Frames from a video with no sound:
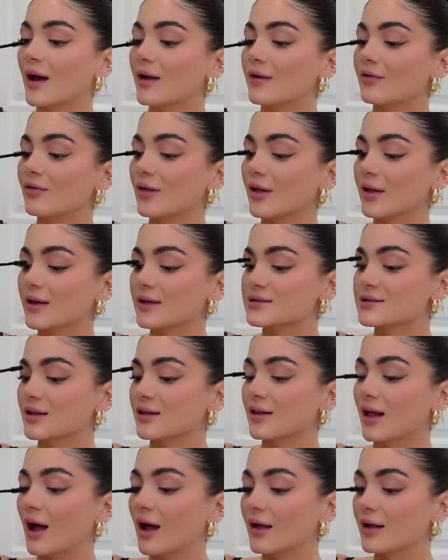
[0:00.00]
I feel like it's a
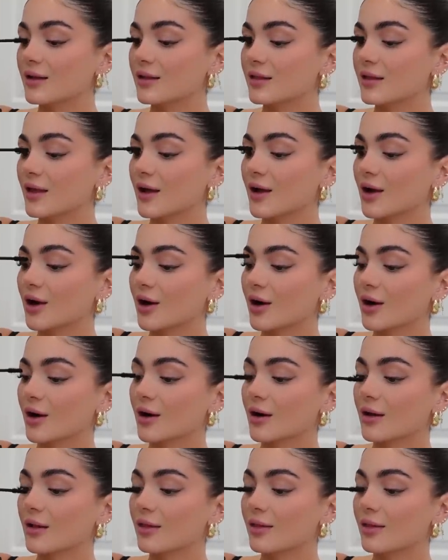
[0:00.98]
lot thicker